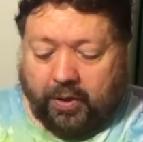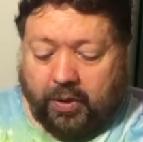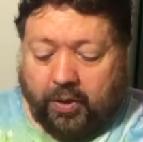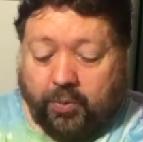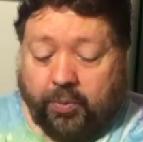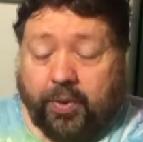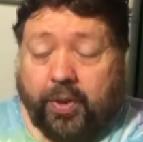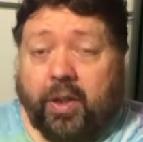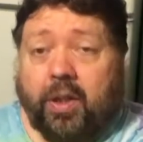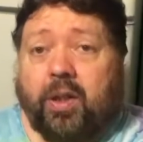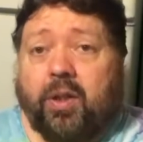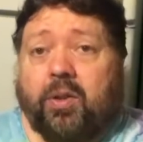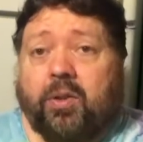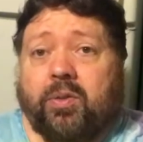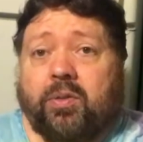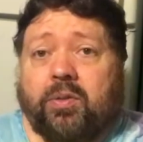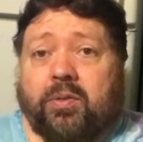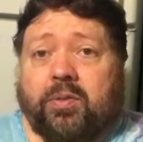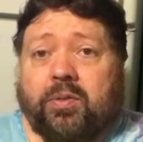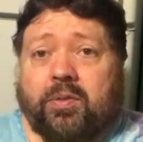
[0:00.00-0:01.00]
here we
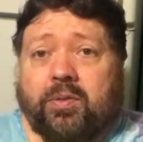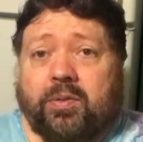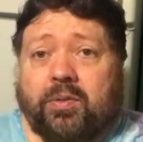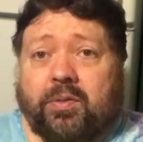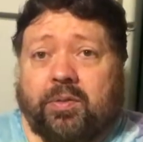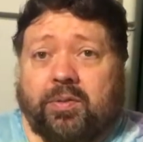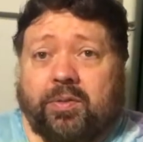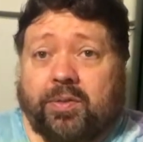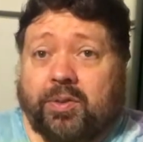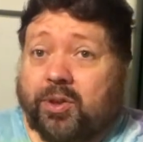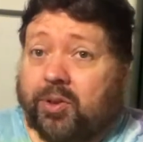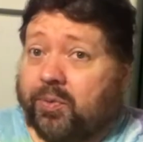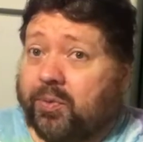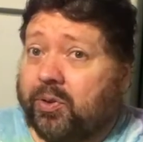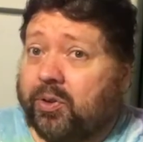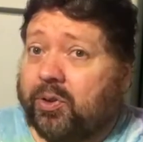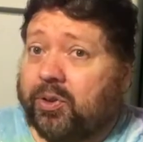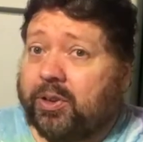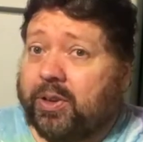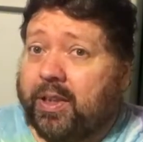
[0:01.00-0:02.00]
go for the
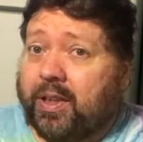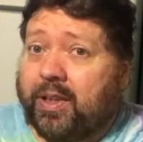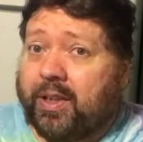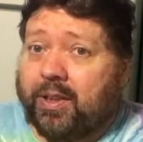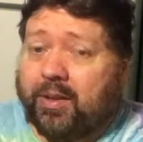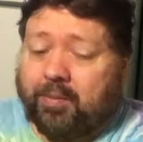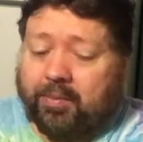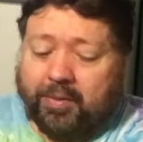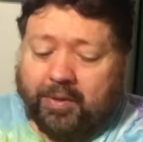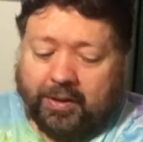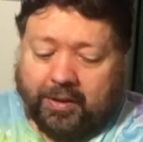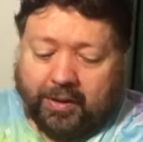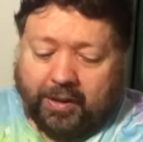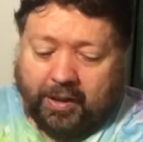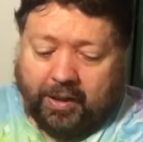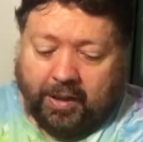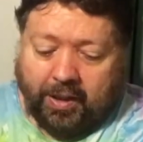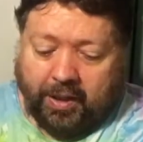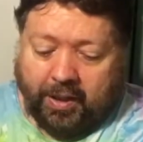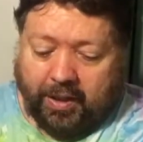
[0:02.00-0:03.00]
first time.
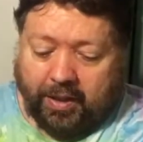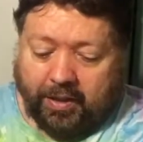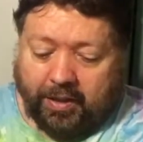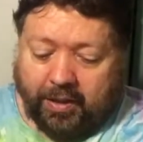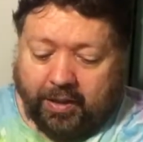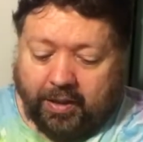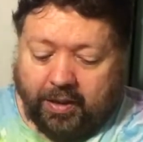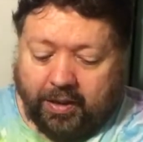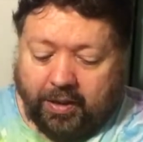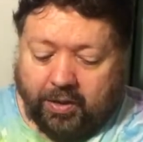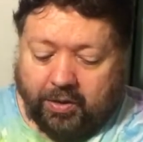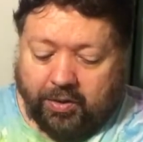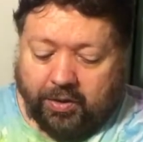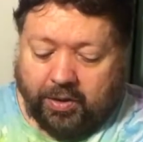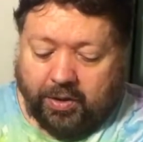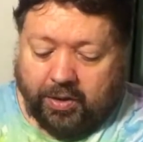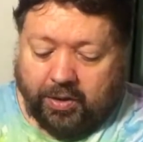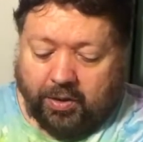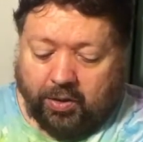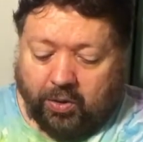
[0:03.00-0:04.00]
Dunhill
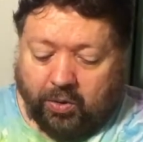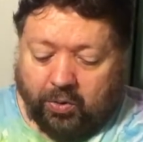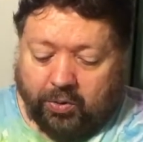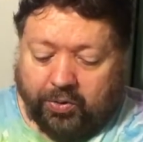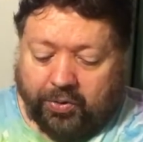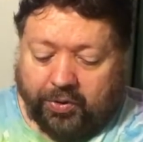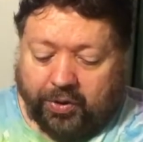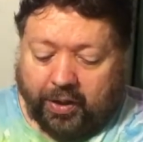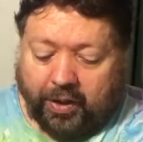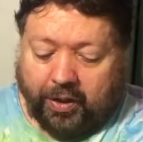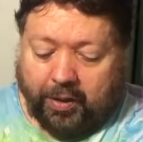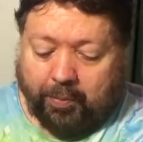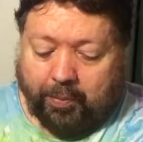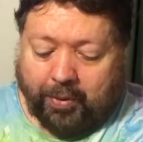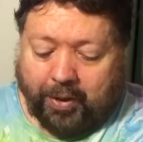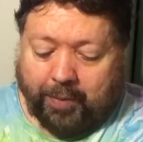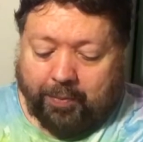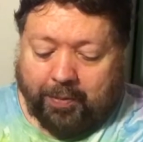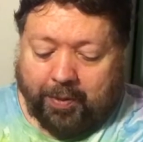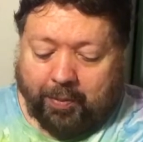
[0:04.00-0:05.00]
Ye Olde Signe
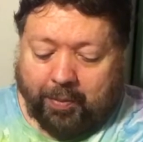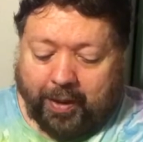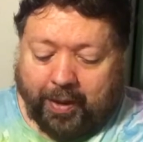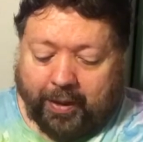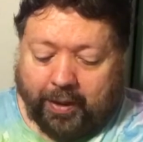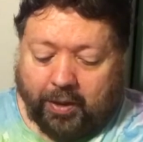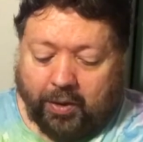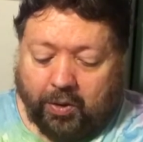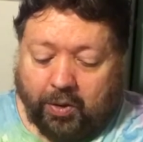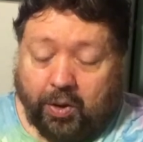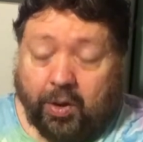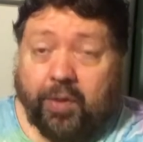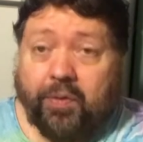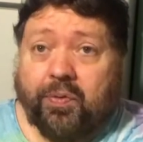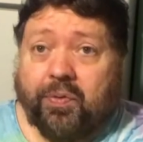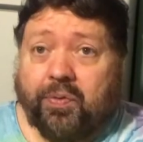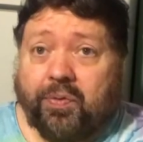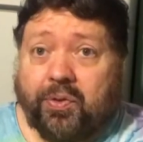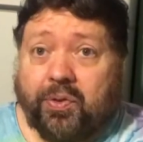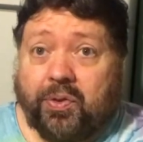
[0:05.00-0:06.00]
Pipe Tobacco,
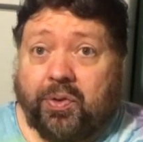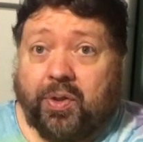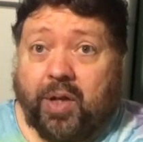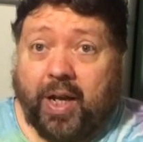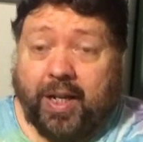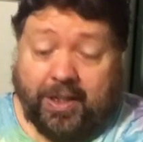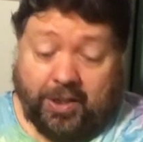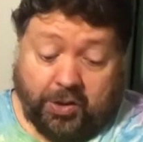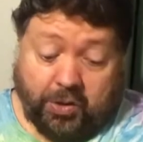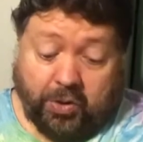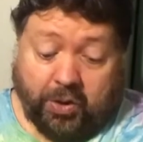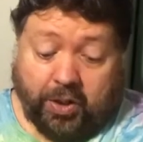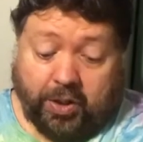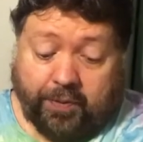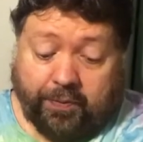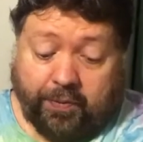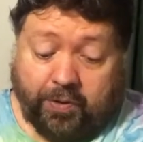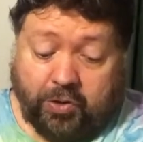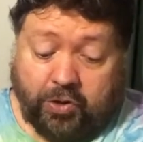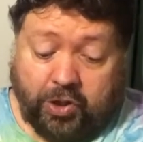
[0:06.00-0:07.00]
a
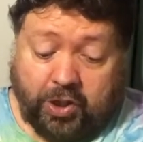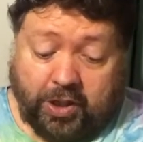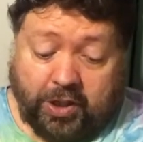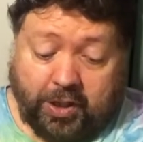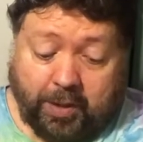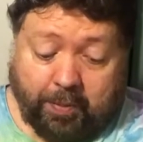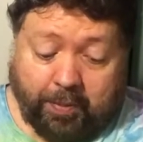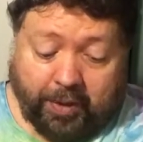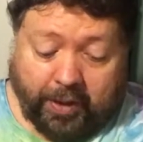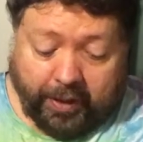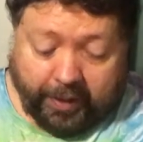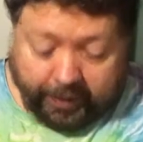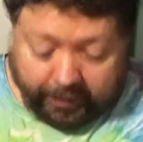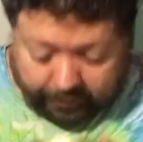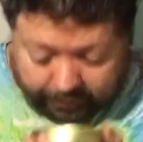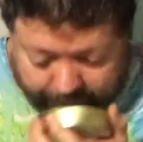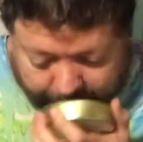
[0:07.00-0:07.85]
dark Virginia blend.